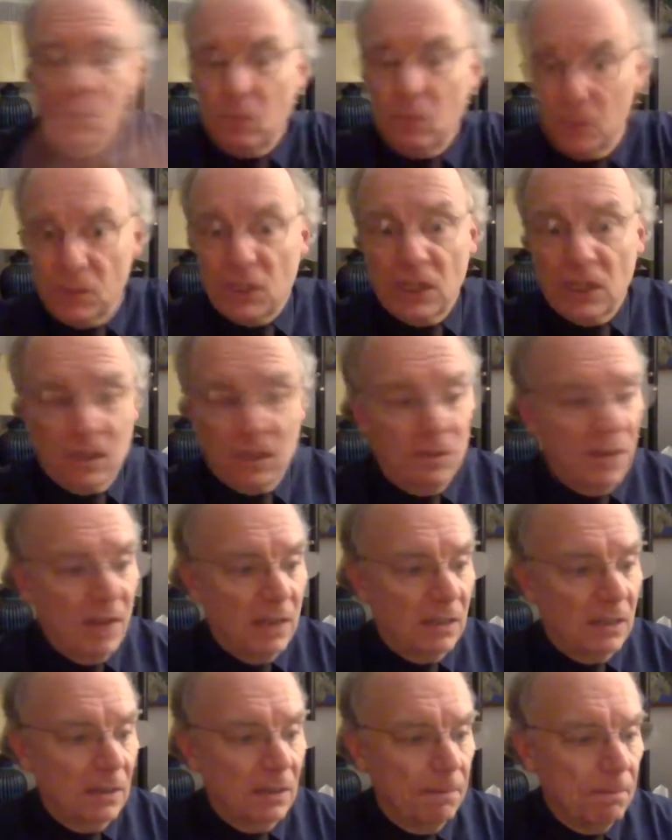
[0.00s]
6
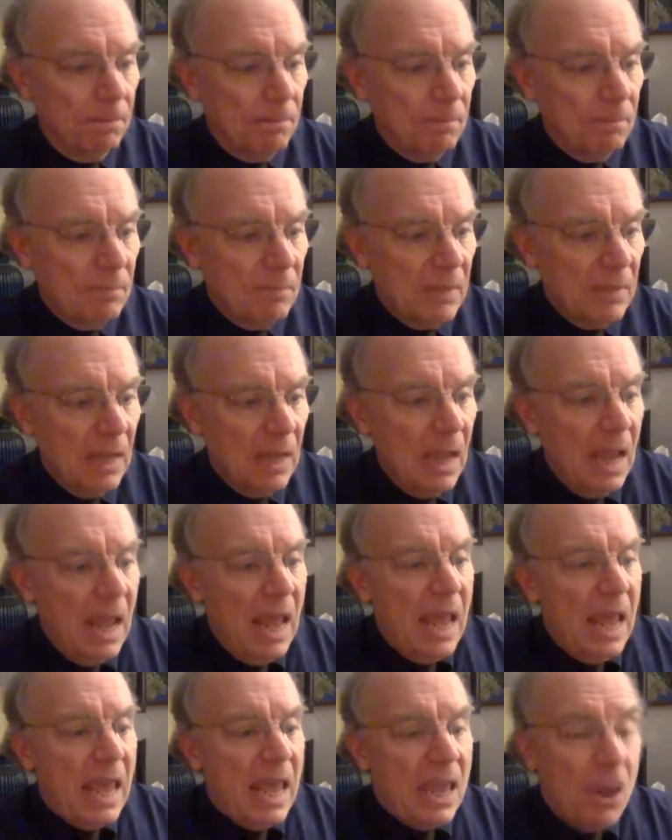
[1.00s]
events.
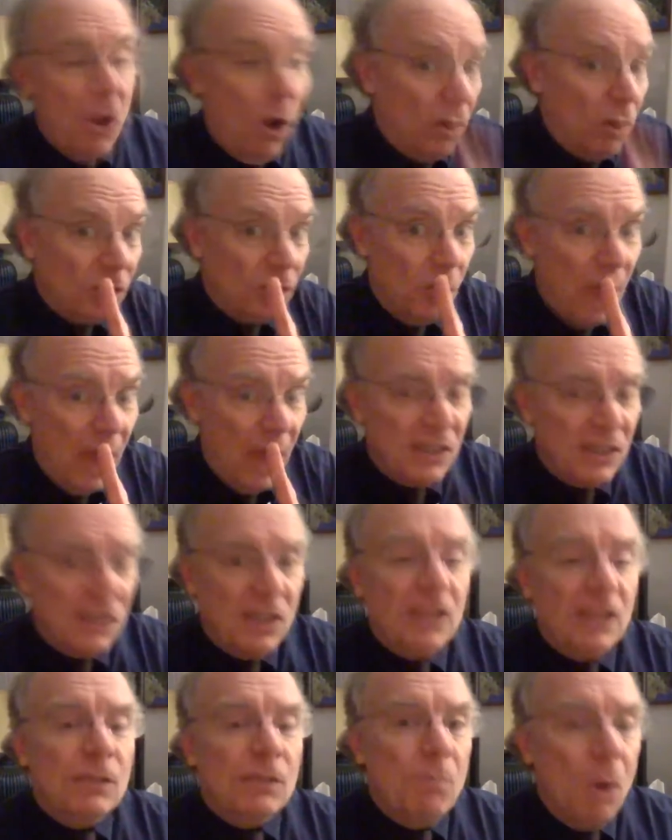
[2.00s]
He also has
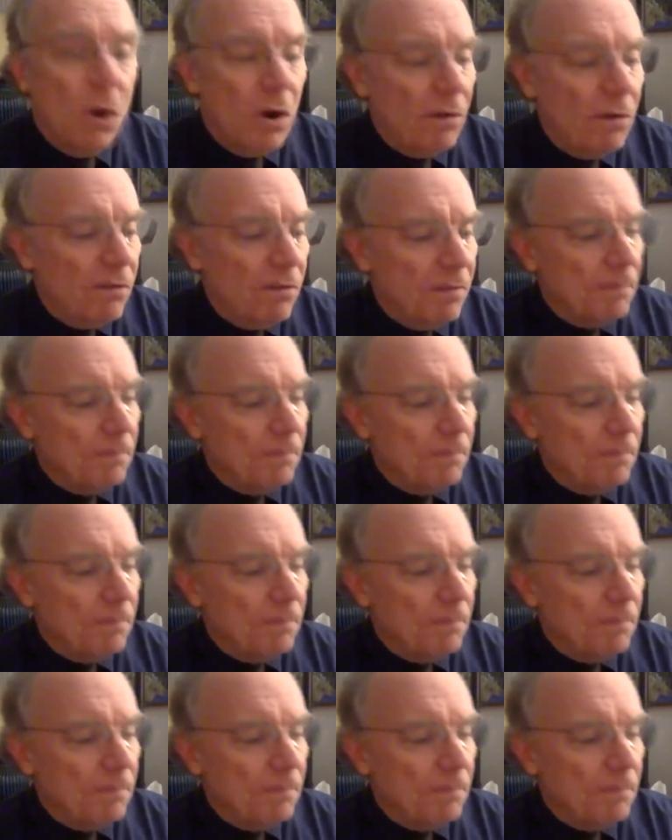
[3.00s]
this motive,